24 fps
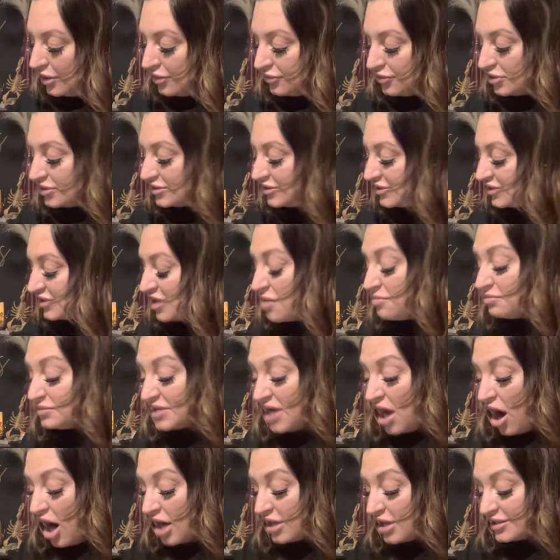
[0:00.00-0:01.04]
there's some
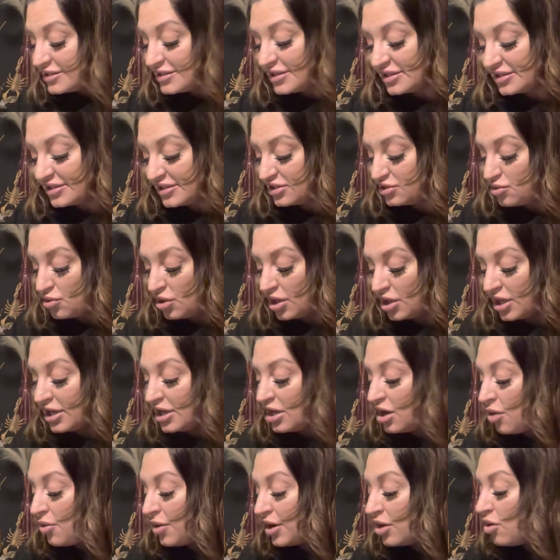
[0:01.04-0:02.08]
toxic story
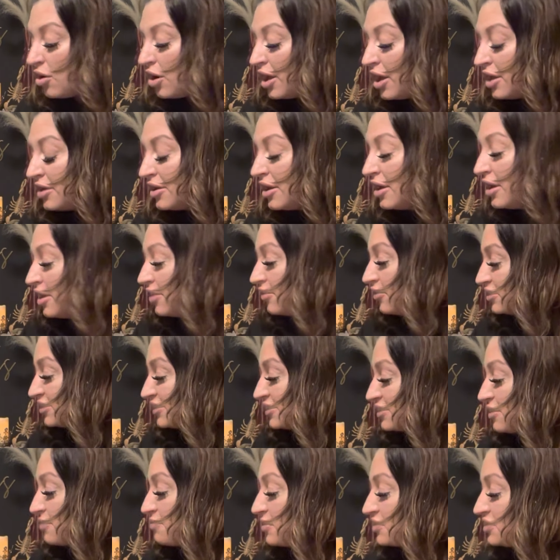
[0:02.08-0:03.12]
going on. There's some